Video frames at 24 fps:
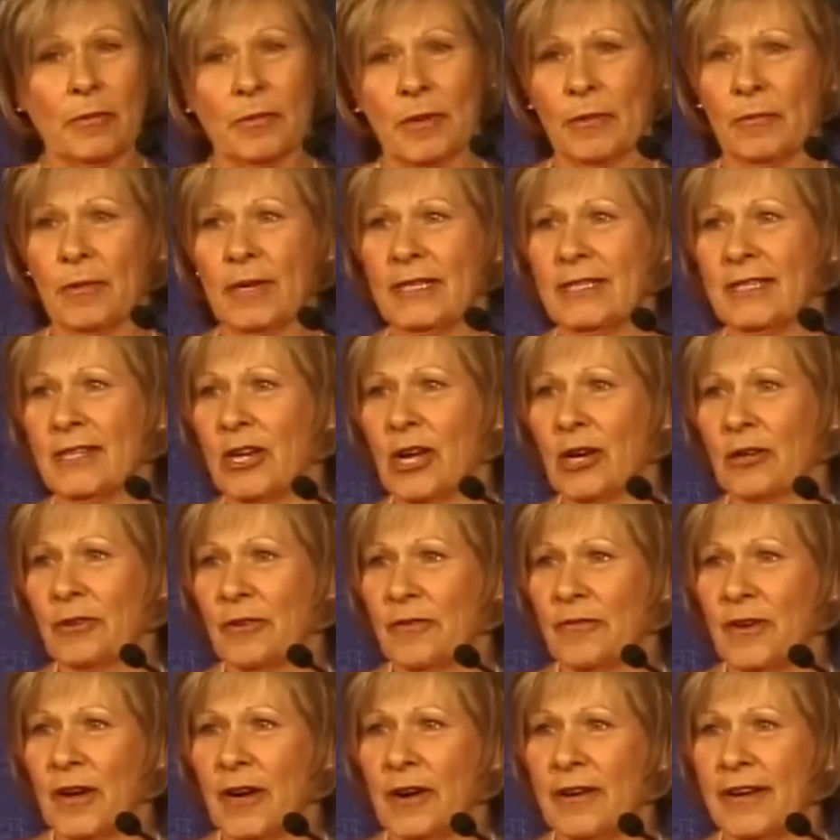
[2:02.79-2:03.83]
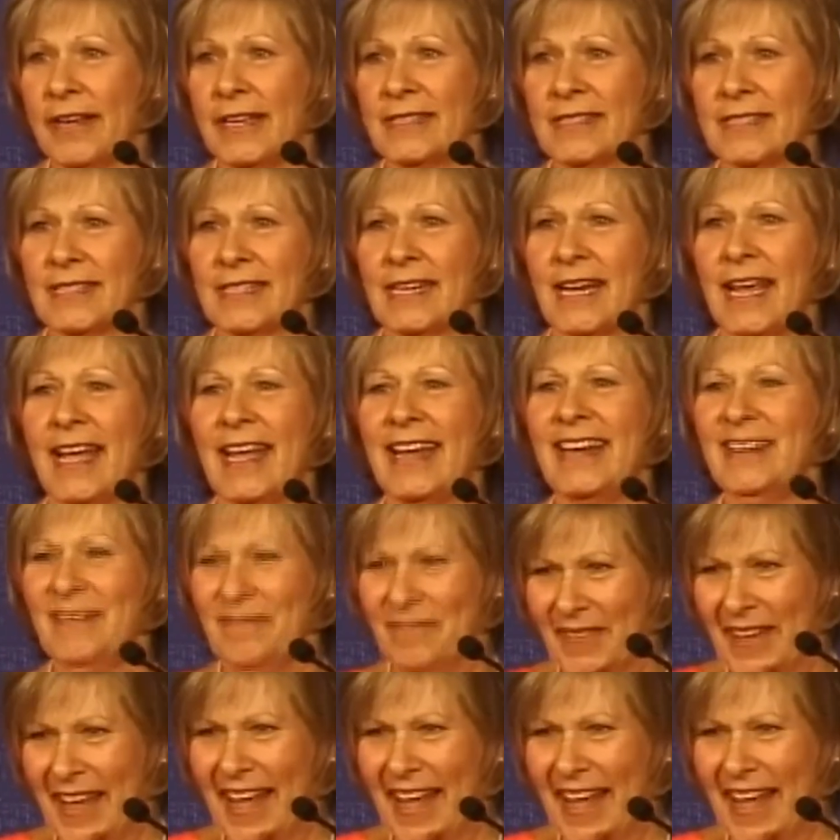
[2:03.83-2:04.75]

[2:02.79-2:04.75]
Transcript: we went to Dr. Ferry instead.